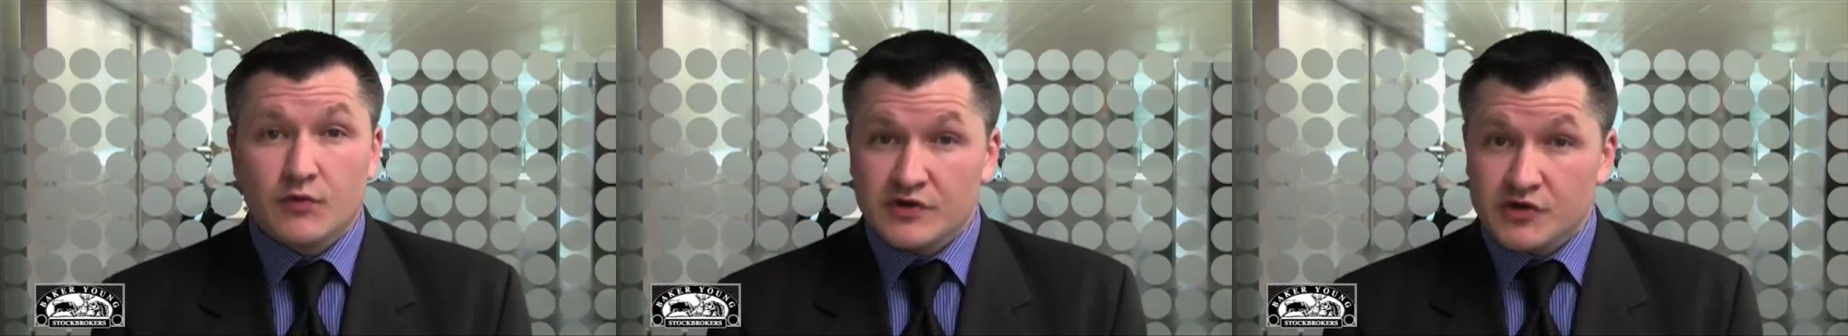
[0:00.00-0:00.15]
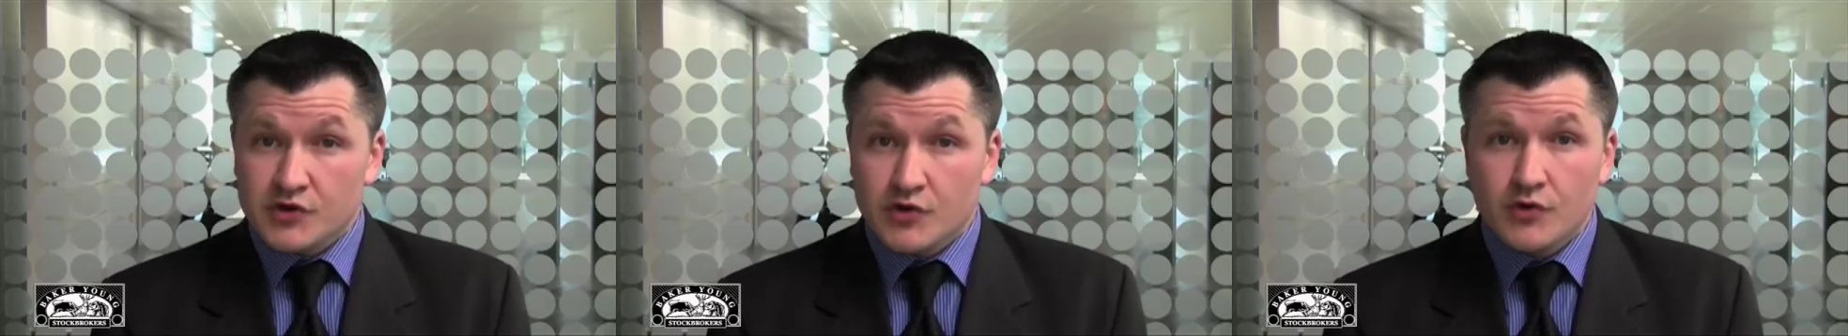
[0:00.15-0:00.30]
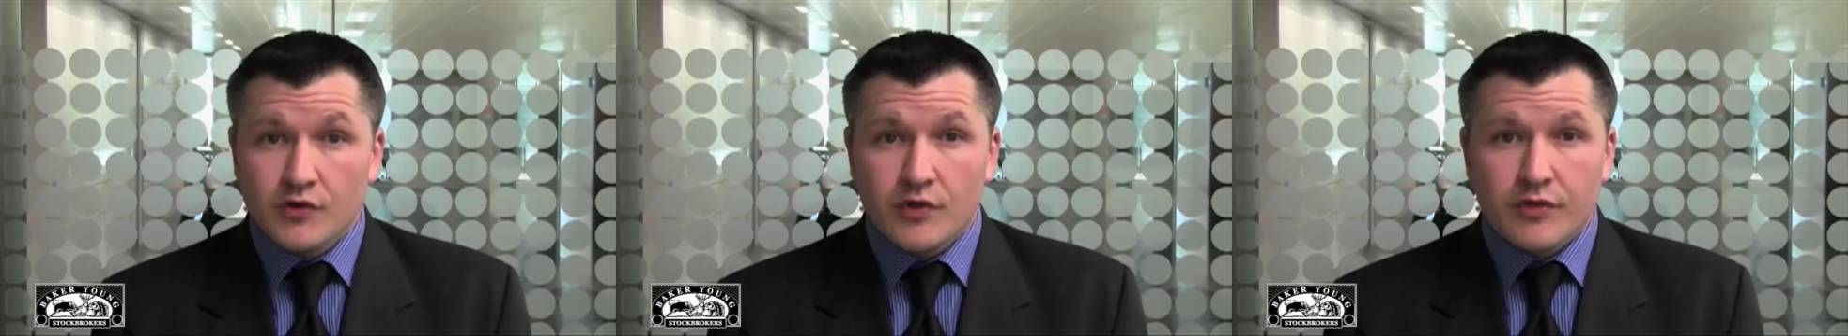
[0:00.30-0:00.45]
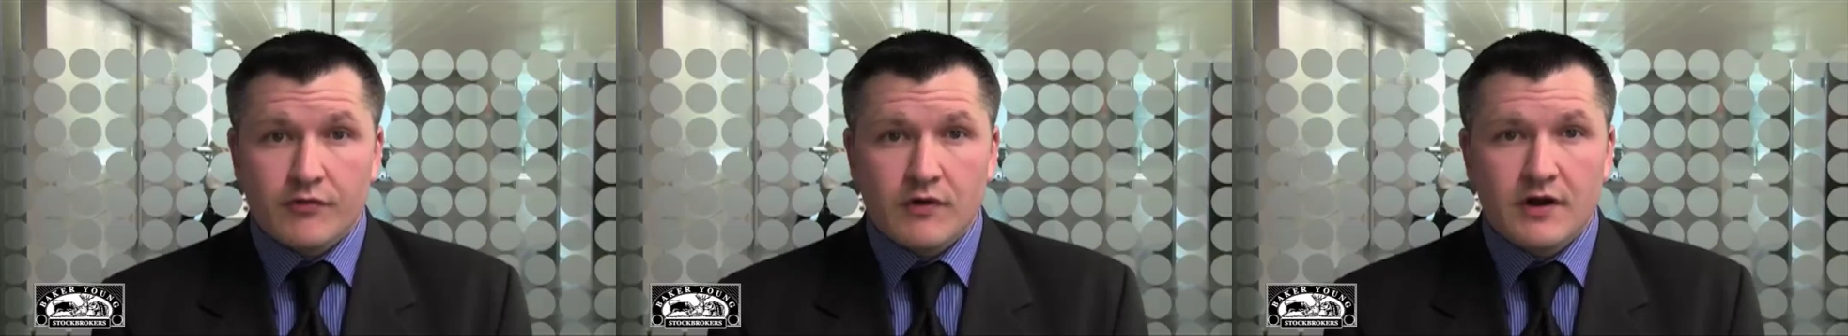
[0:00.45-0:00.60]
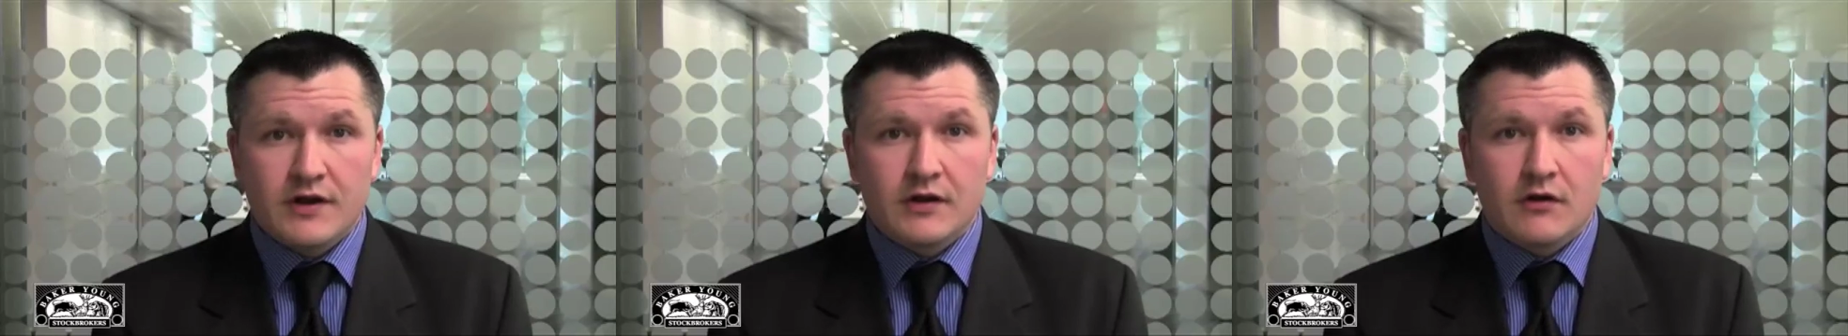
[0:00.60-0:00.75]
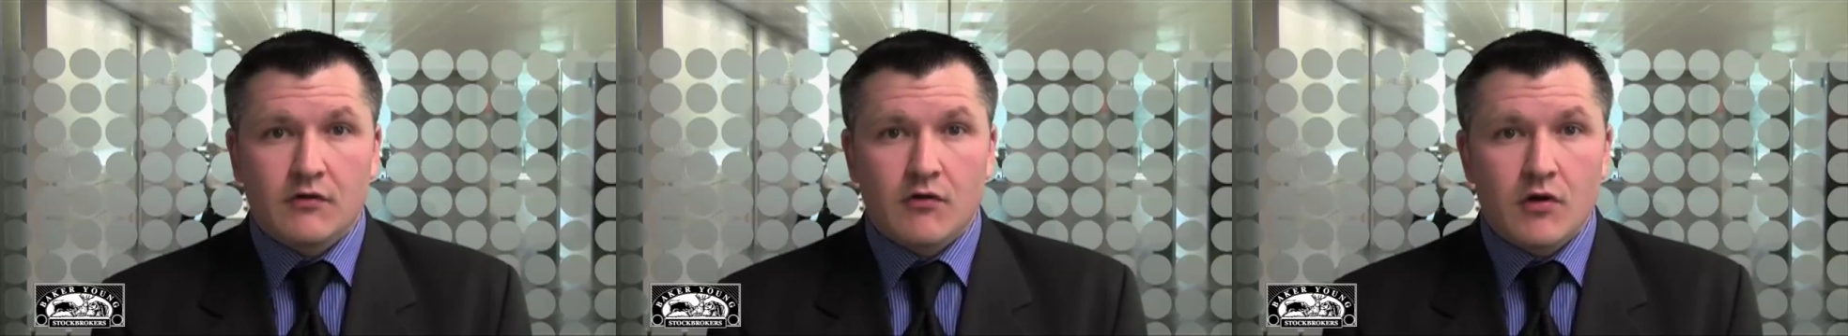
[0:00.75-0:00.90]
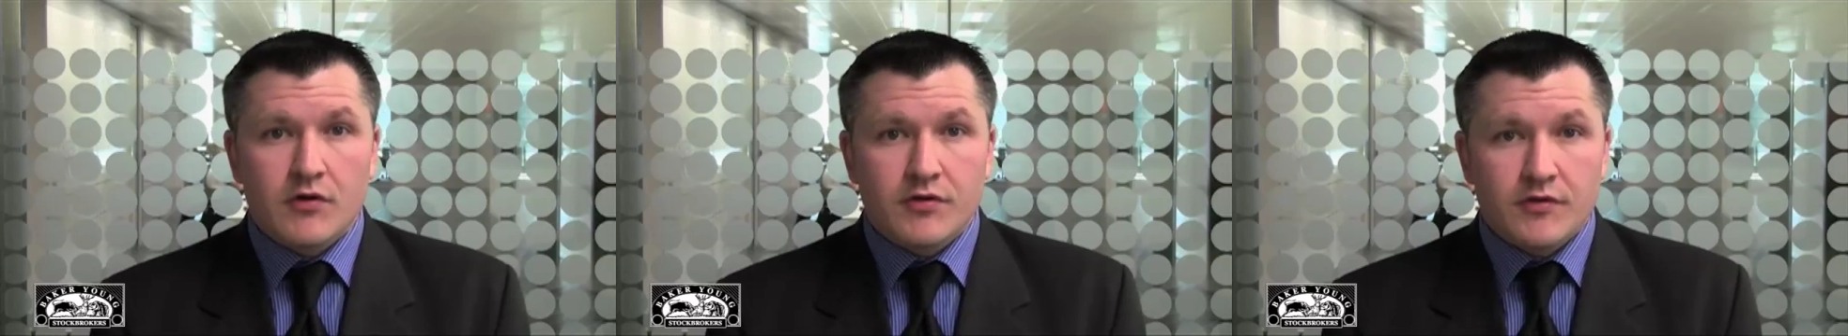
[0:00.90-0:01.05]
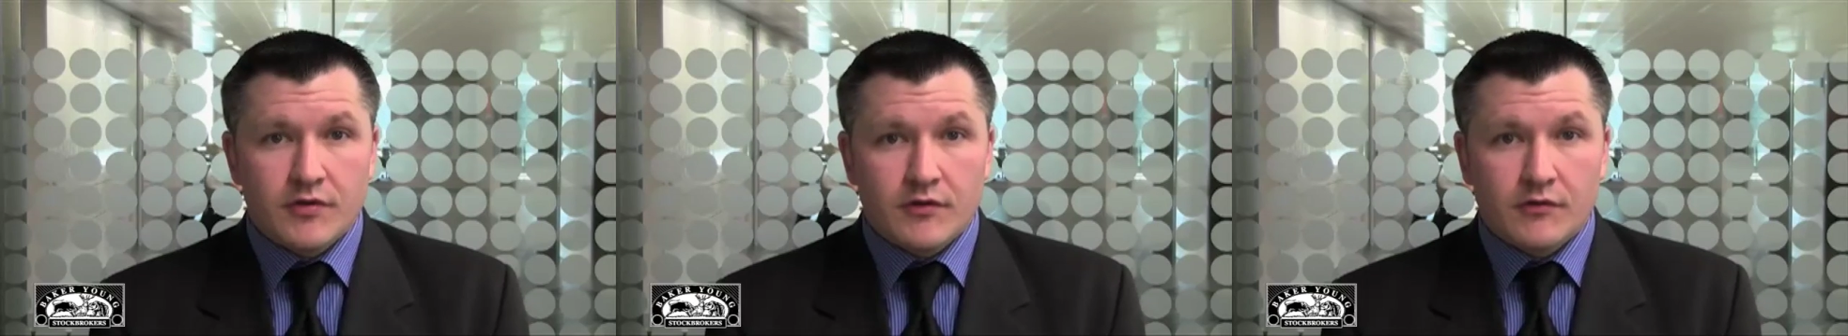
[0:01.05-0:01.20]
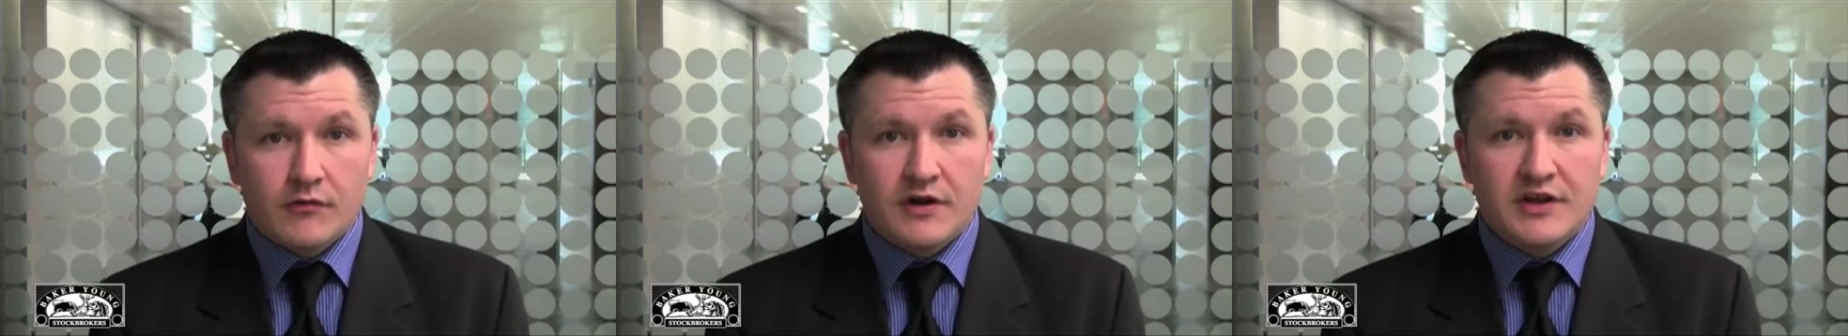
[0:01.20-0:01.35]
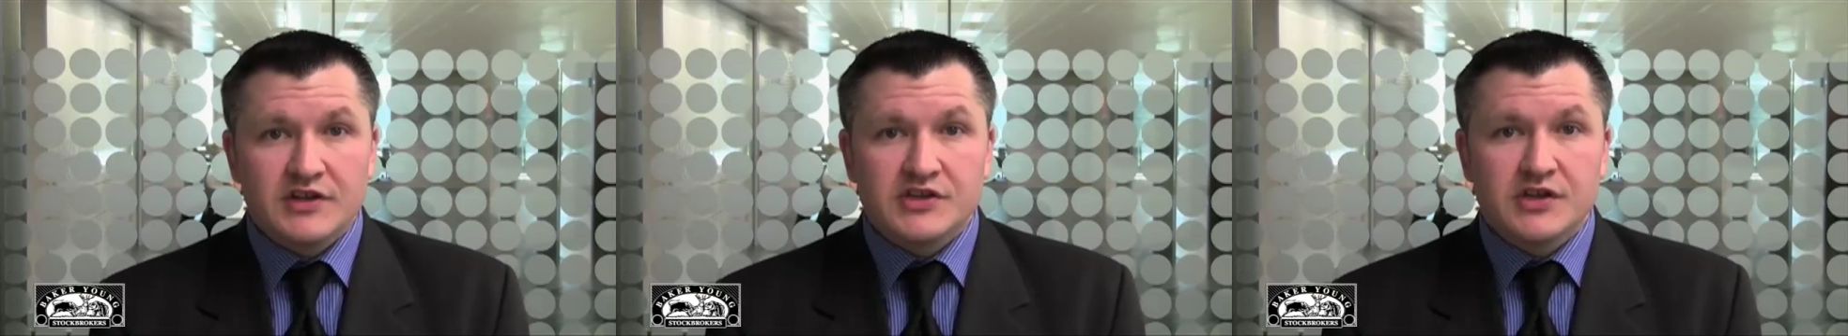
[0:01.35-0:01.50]
which could threaten growth in
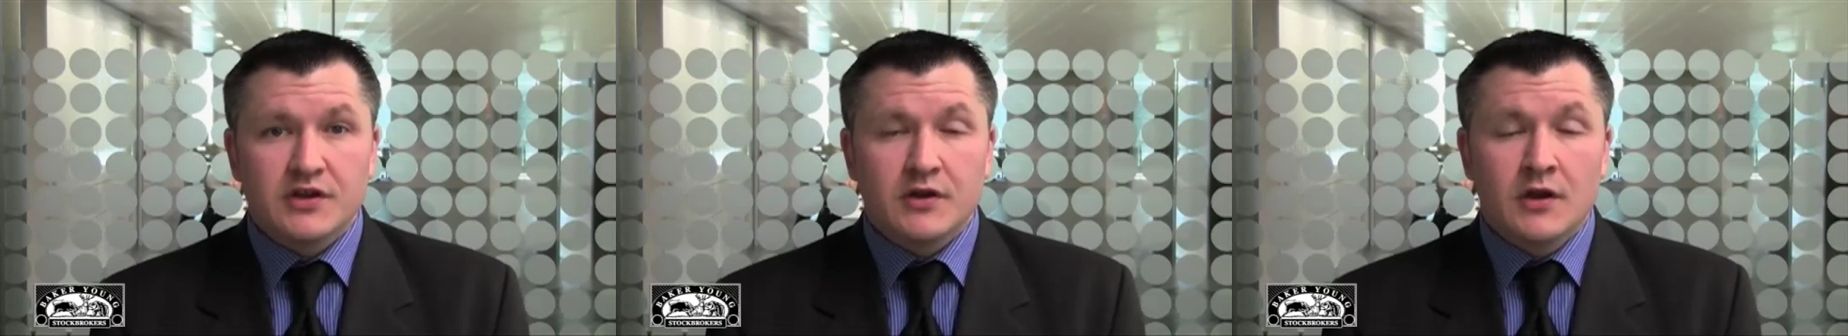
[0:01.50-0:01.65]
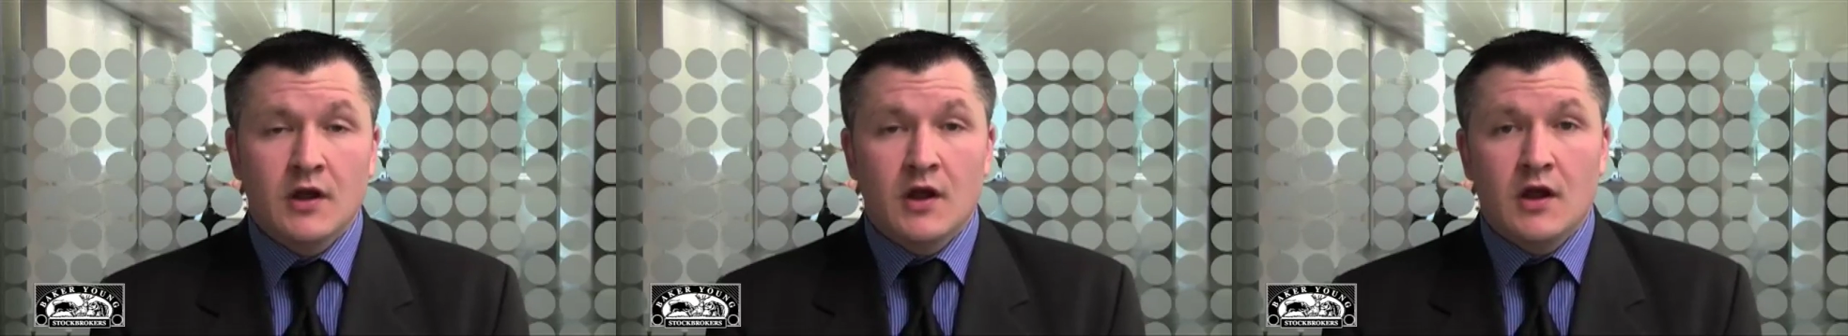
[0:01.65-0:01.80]
the region,